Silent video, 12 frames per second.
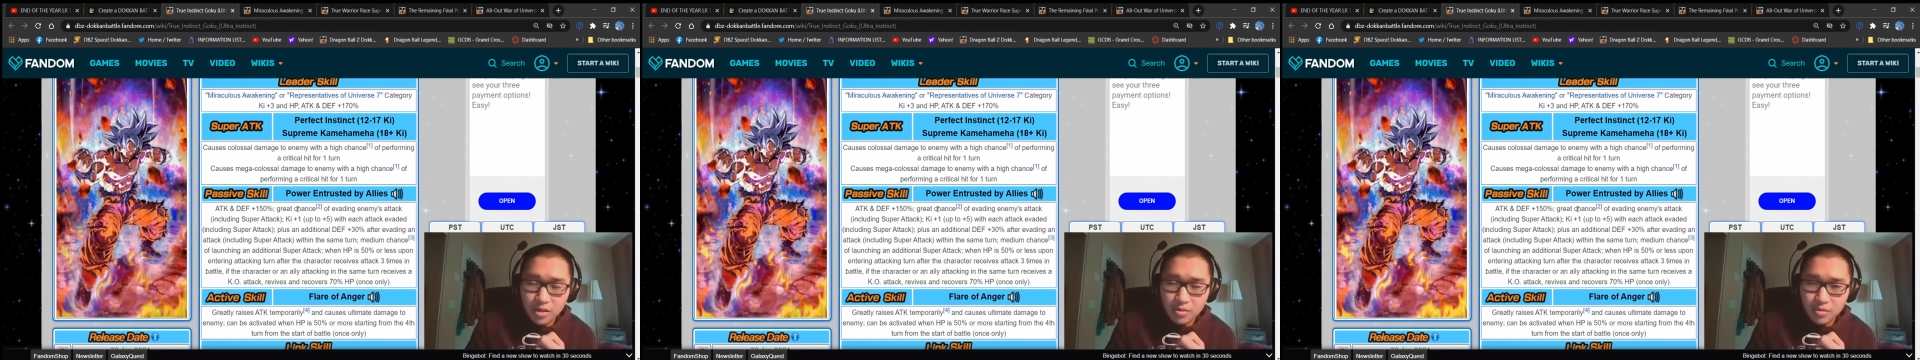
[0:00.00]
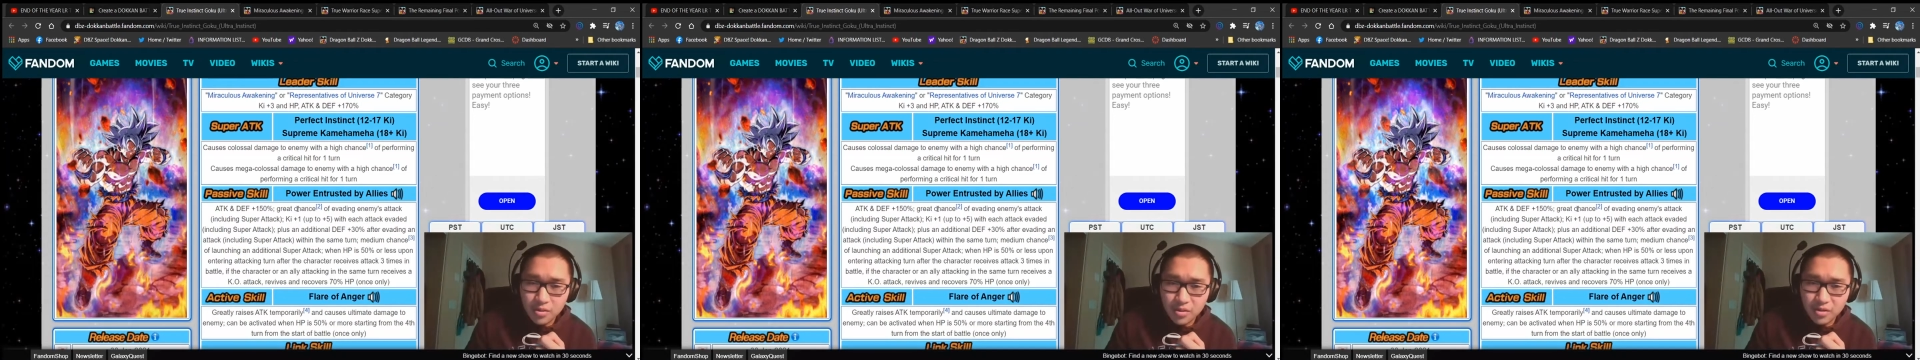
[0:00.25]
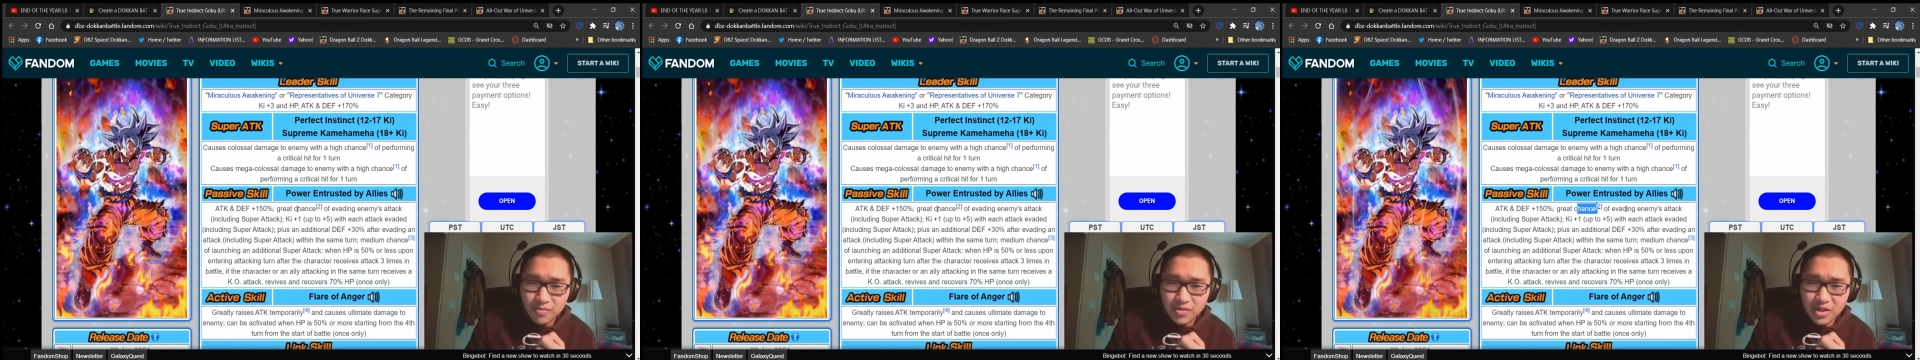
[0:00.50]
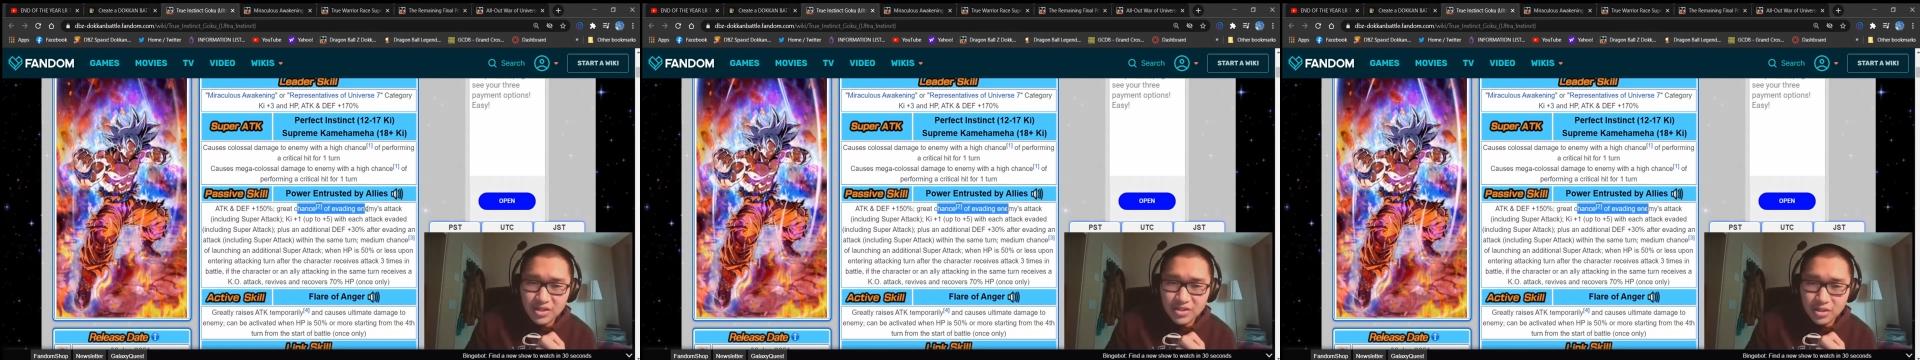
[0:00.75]

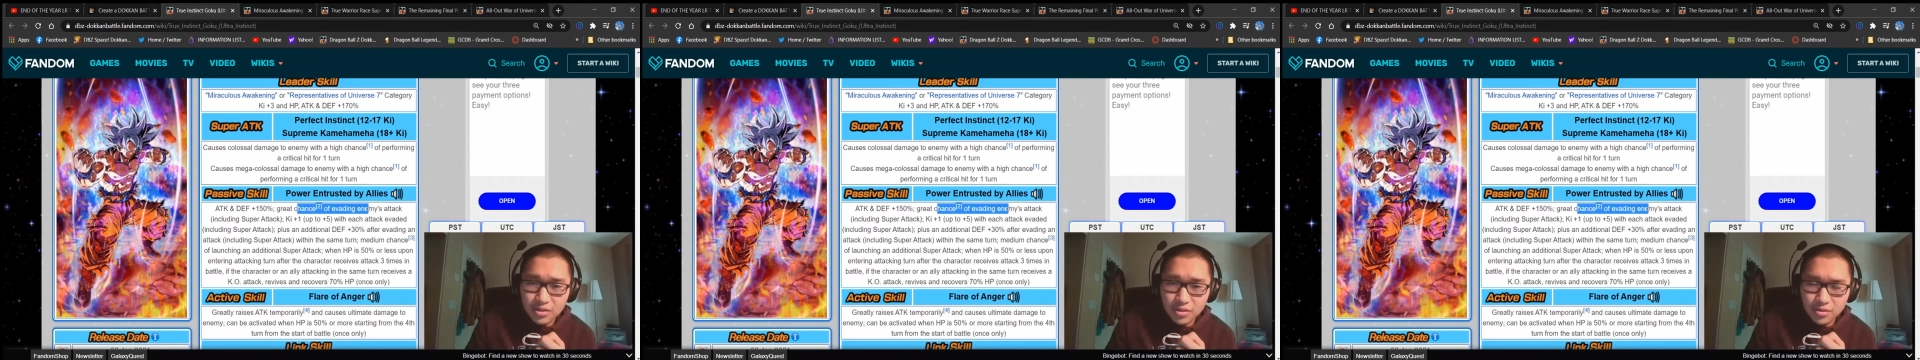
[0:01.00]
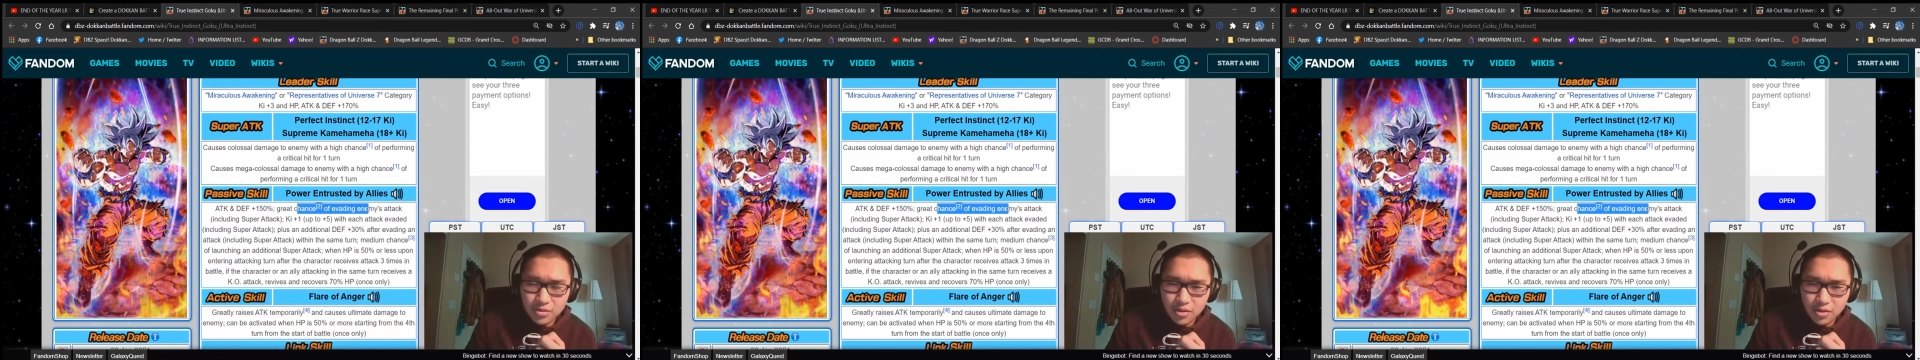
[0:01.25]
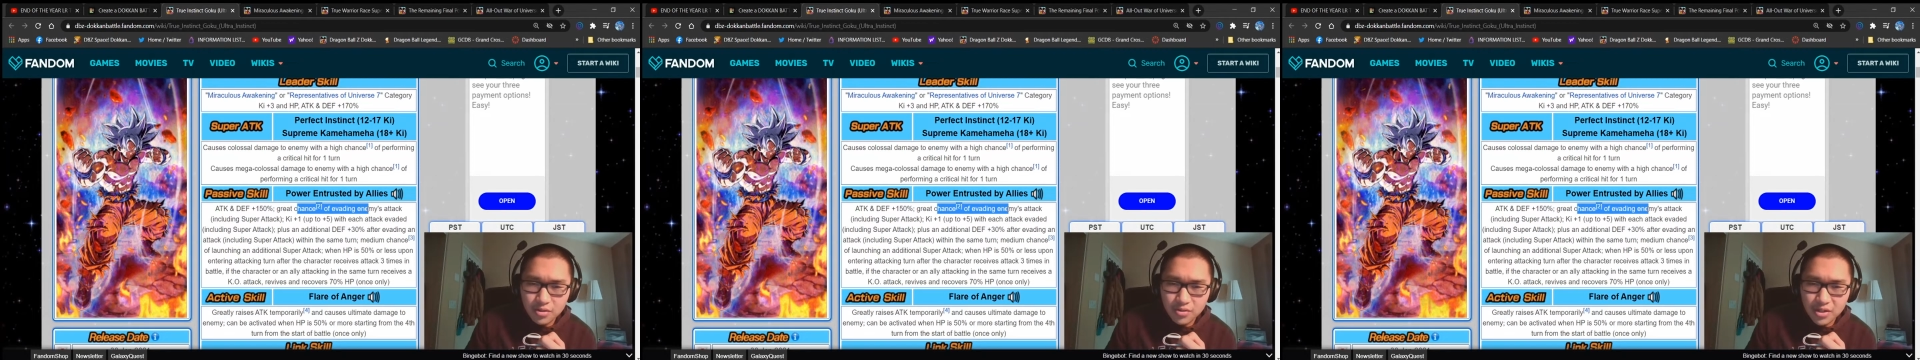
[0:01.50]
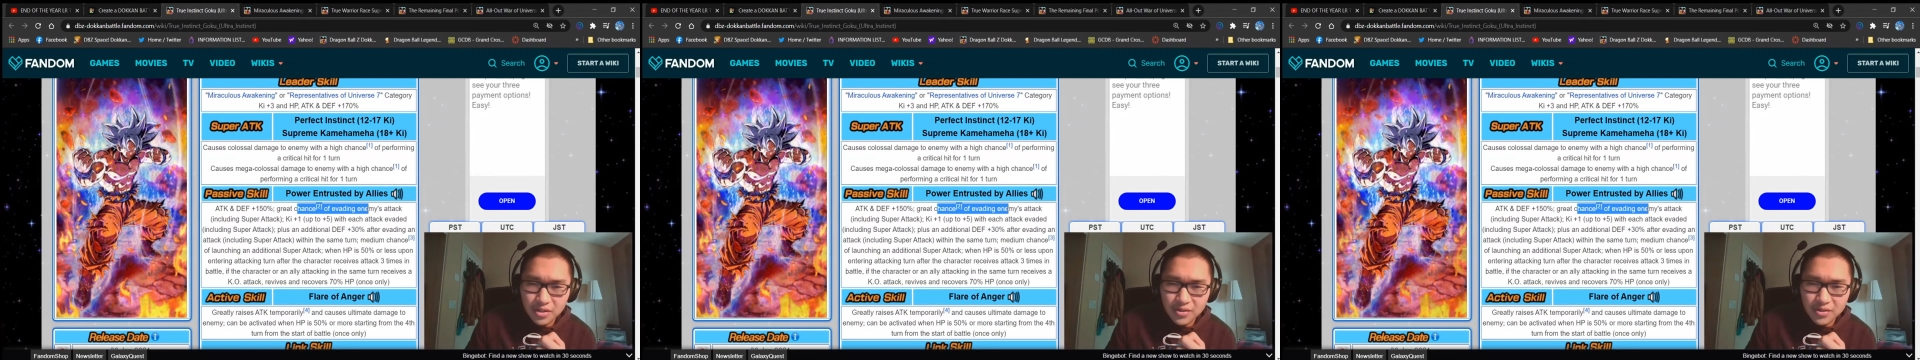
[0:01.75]
that Goku
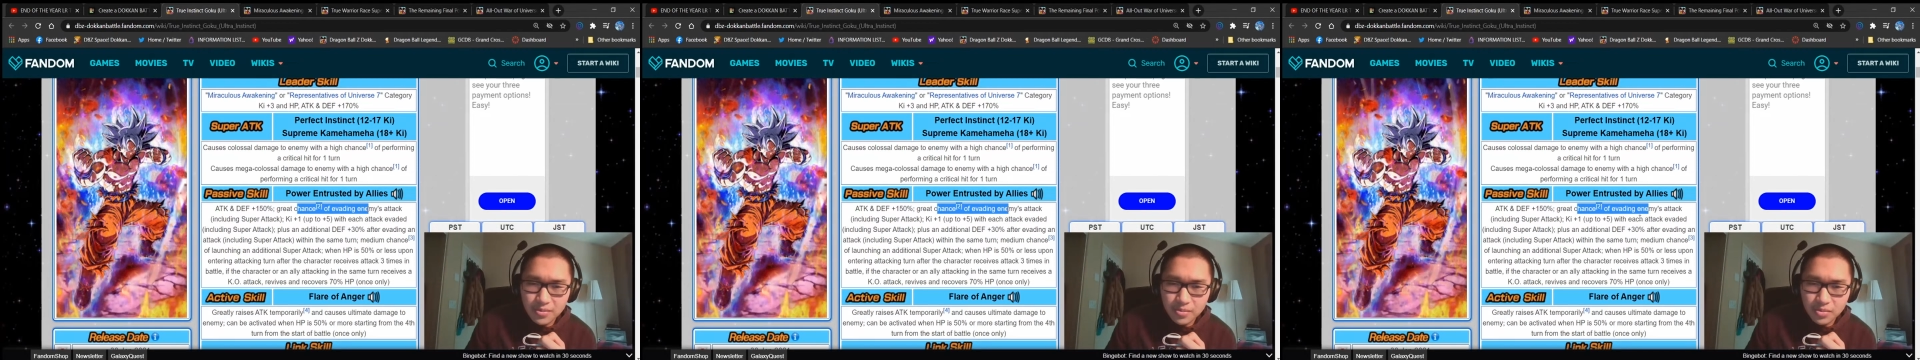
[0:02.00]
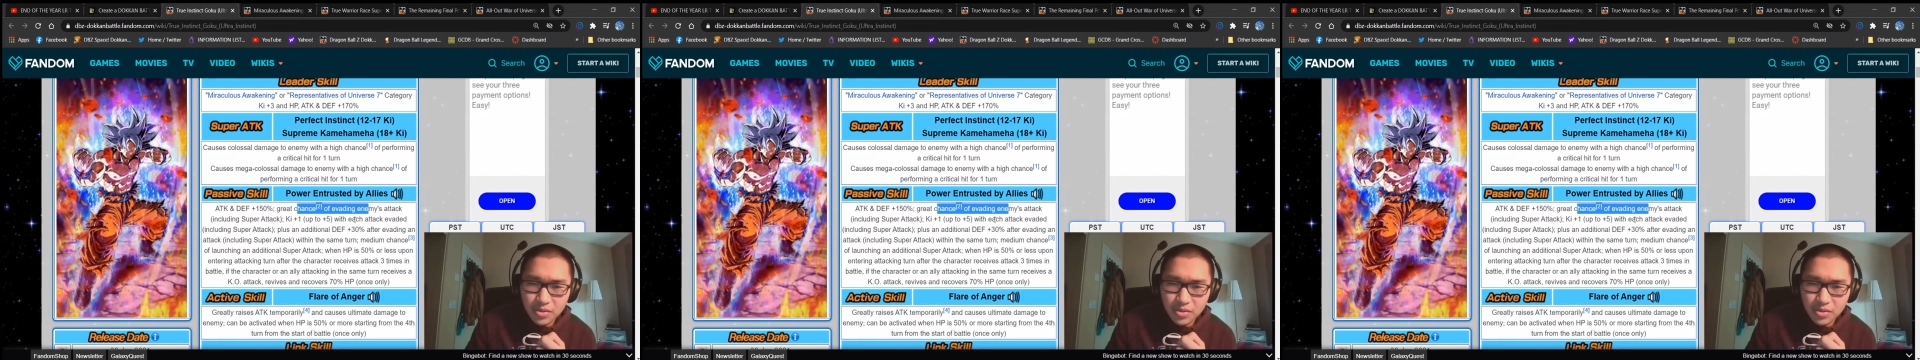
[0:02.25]
does,